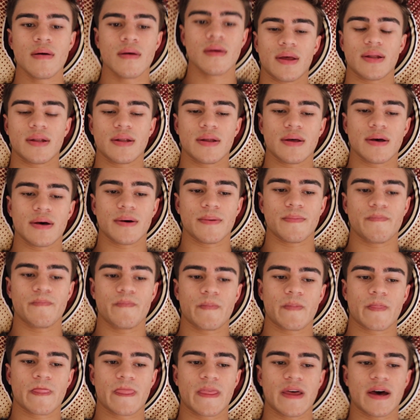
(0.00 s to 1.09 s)
And um,
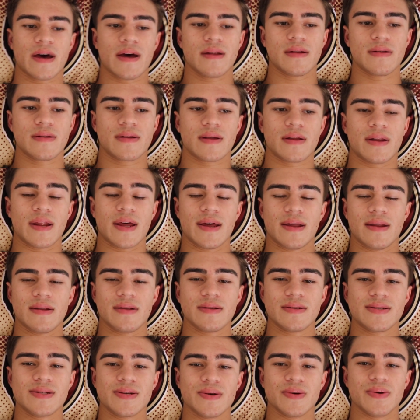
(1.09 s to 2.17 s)
that didn't
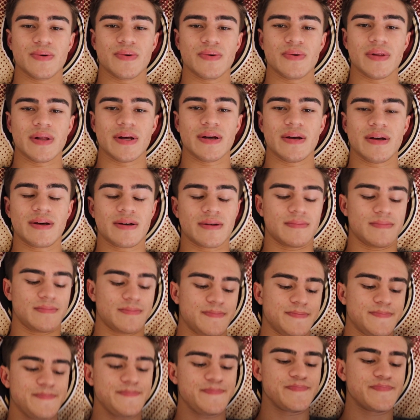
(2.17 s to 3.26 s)
end till like
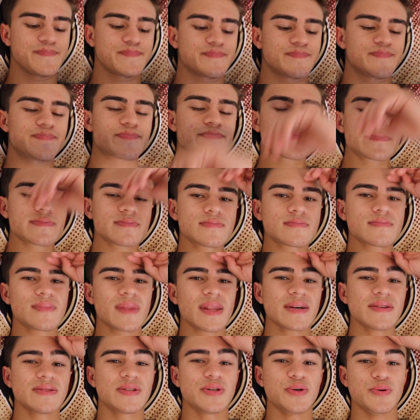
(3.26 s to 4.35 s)

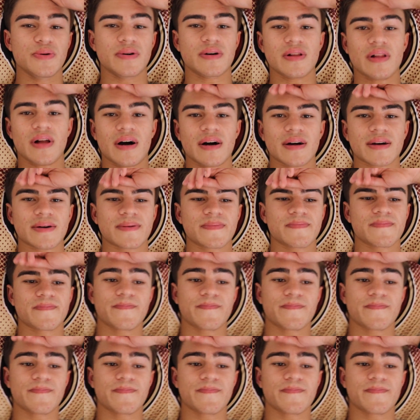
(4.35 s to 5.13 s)
2 o'clock.